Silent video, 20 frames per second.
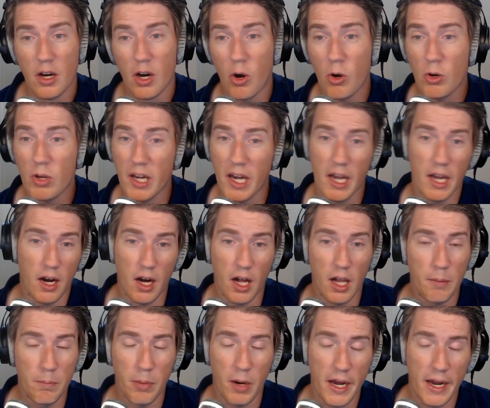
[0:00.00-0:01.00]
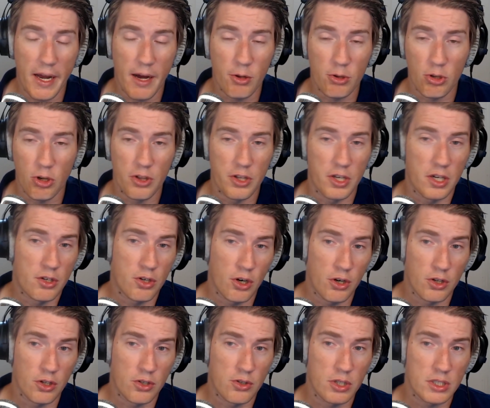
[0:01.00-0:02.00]
okay, I'll buy out all the
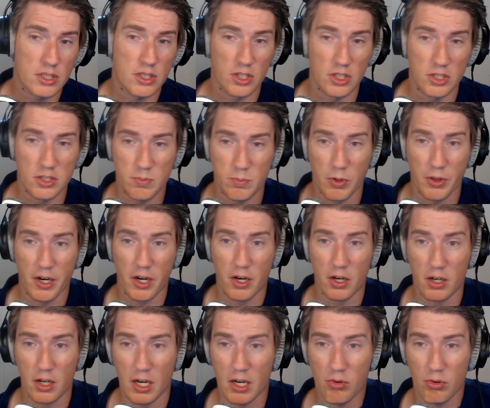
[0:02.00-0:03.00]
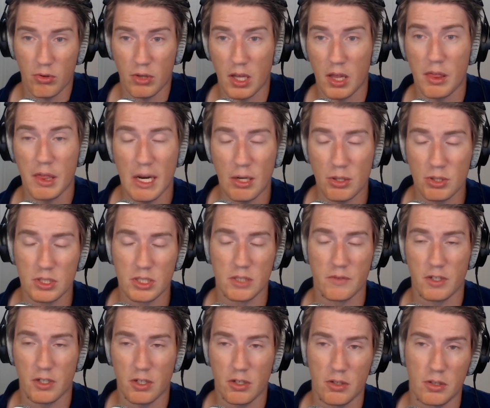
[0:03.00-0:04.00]
Eternal Crystals, but there are literally thousands
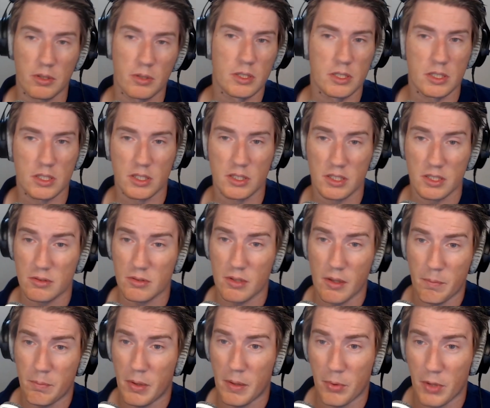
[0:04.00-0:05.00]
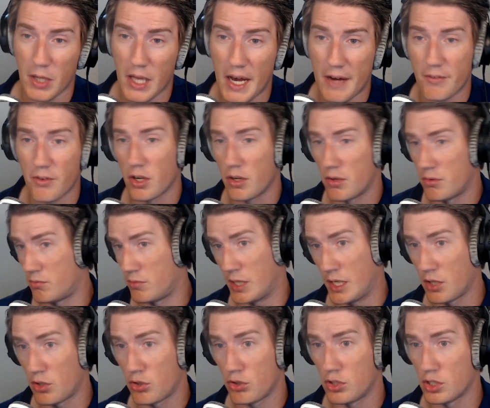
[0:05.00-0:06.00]
of Eternal Crystals that people have
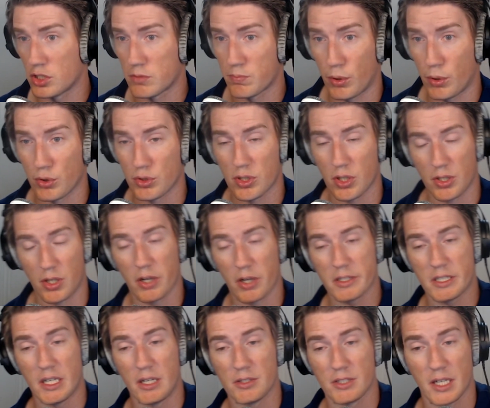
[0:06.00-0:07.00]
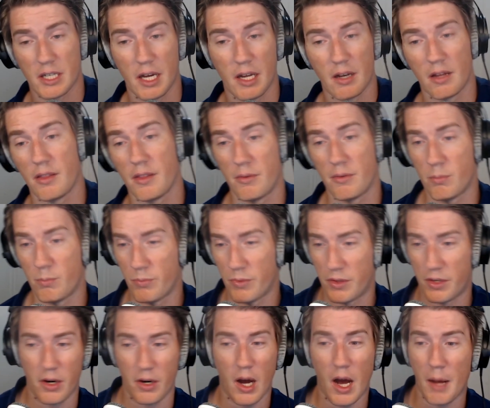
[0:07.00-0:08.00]
ready to just post on the auction house again. And
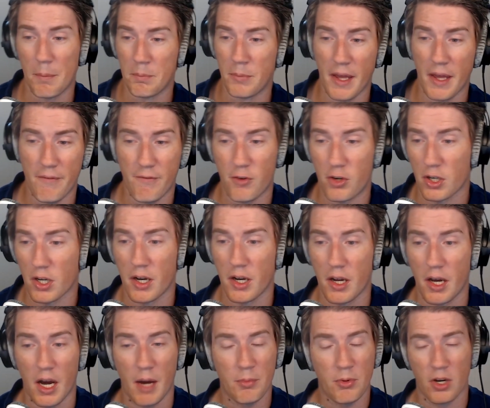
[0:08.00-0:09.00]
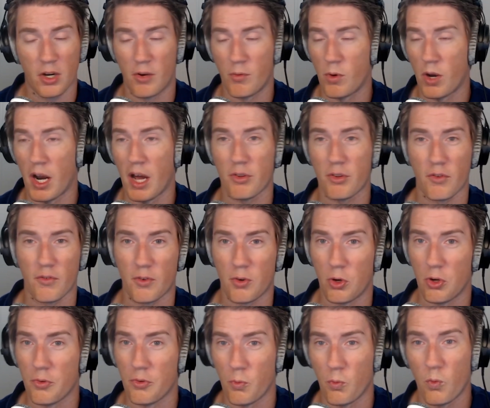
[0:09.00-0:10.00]
I'm never gonna, I'm gonna run out of
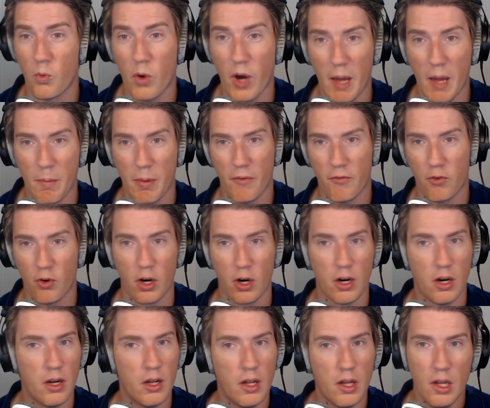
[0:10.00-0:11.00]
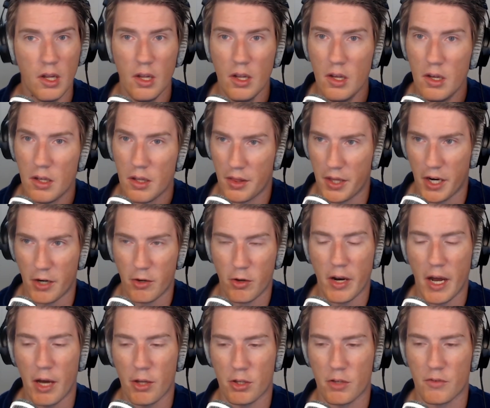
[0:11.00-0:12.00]
gold way before they
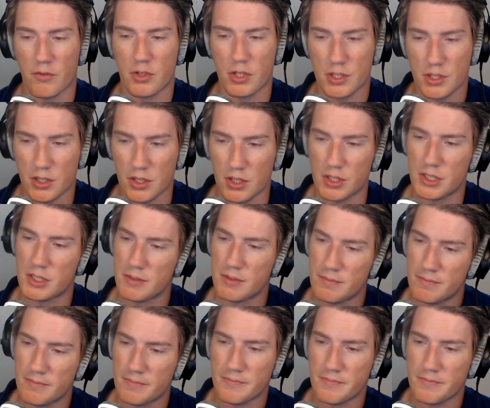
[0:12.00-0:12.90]
run out of crystals.